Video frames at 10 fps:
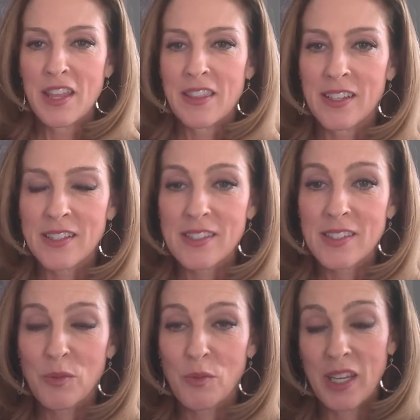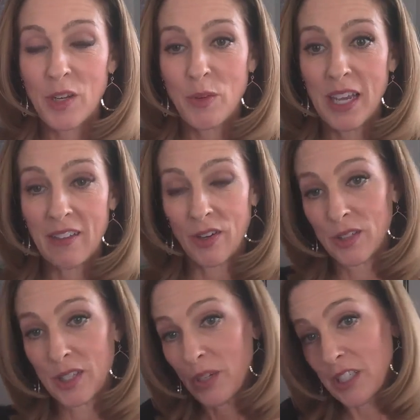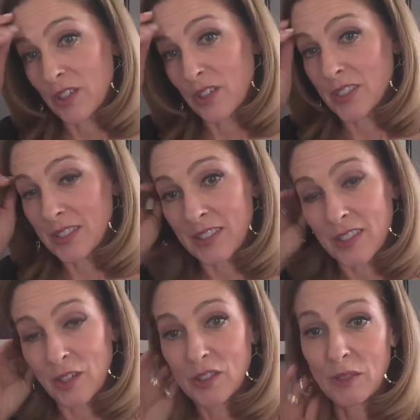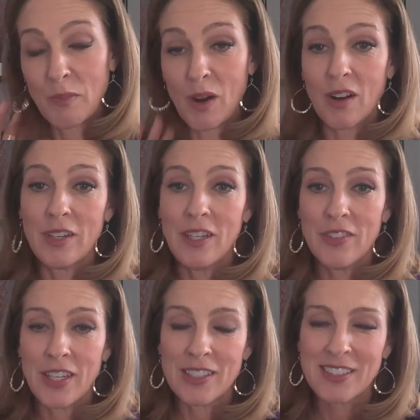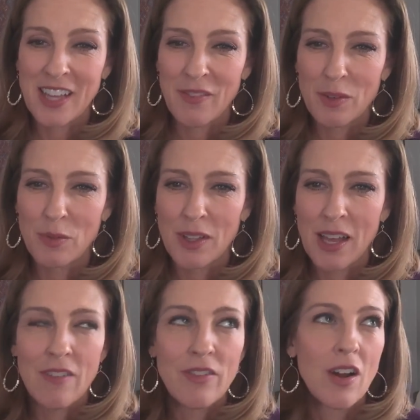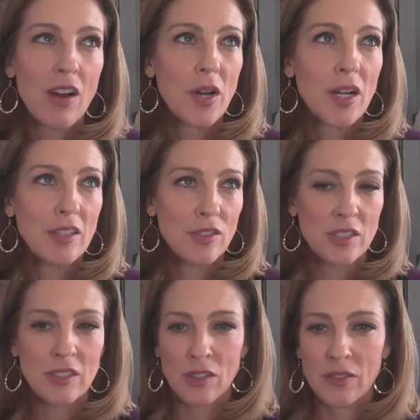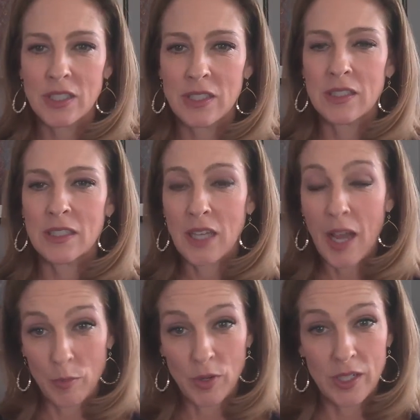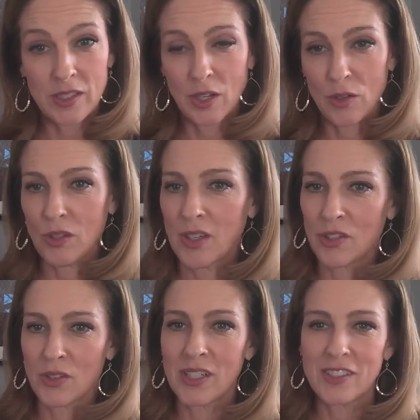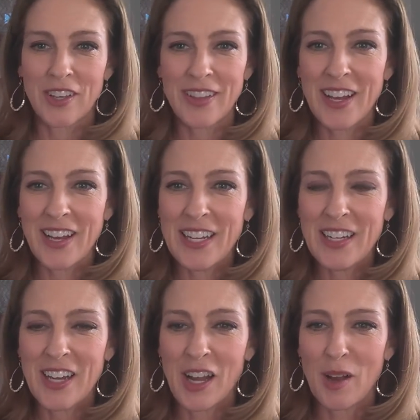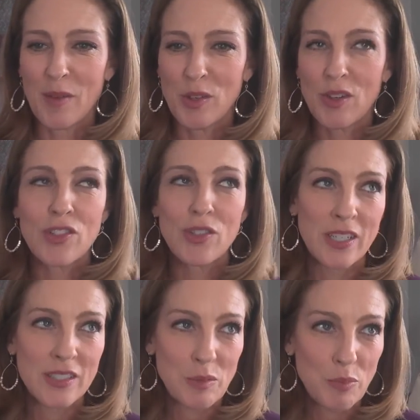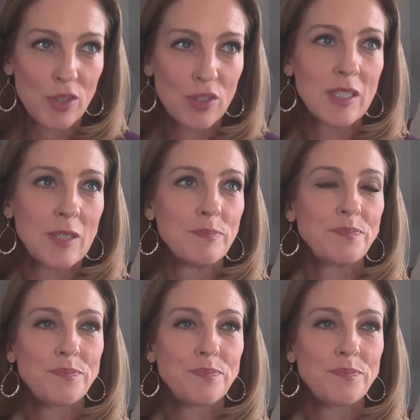This week we have Holy Week services. So tomorrow evening at 7, we'll have our Maundy Thursday service. It's hybrid, so you can join us online. You can join us in person.